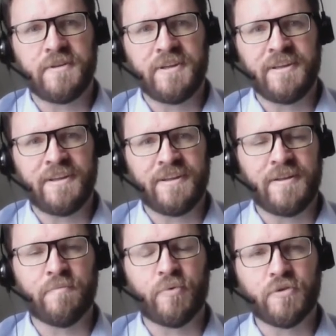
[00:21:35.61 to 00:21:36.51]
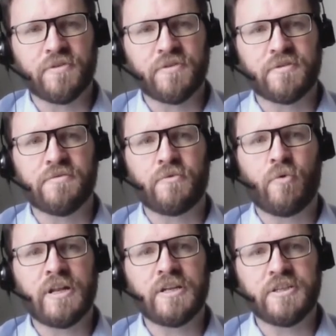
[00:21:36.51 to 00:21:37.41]
the importance of
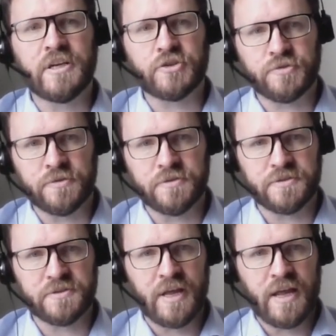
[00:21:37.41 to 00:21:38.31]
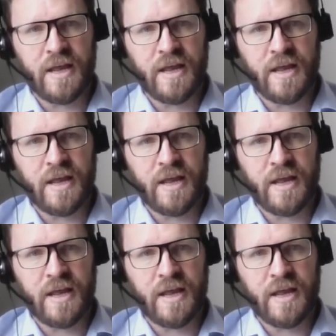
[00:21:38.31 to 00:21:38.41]
quality assurance,